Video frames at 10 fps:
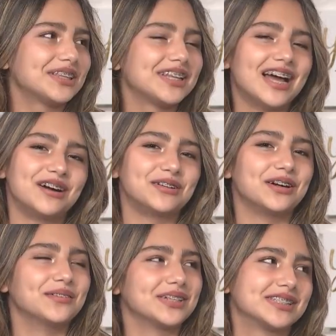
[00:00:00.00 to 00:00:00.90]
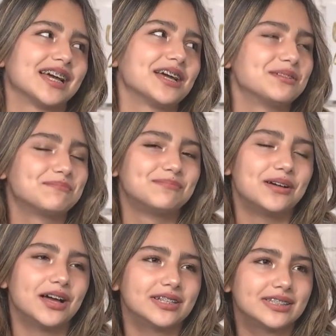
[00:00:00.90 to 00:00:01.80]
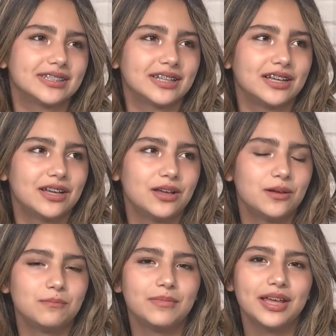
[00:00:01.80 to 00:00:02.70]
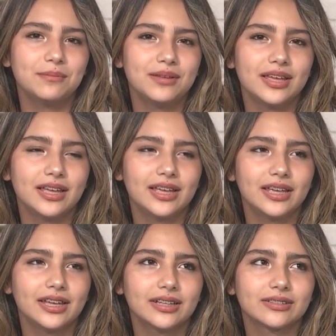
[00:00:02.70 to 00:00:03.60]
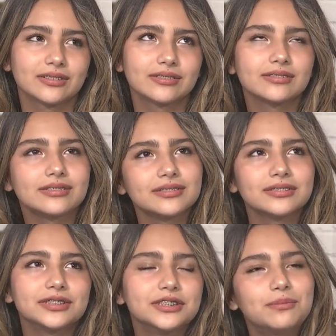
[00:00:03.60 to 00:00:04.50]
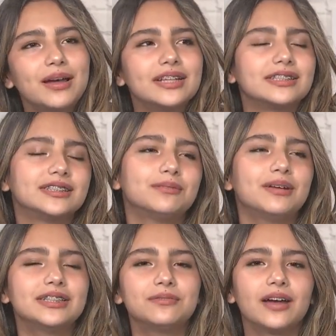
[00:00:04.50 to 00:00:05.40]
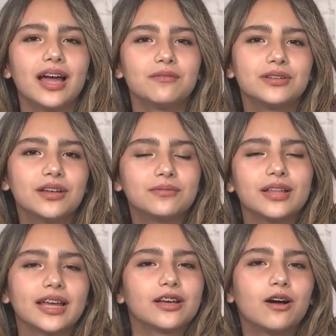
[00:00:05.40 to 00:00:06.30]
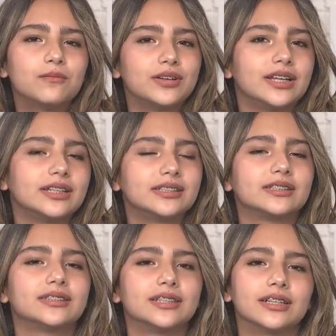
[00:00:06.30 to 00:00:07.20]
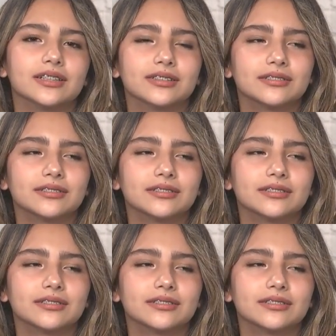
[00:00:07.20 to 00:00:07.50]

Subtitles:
the outgoing type. But maybe, depends. Depends if I have enough confidence to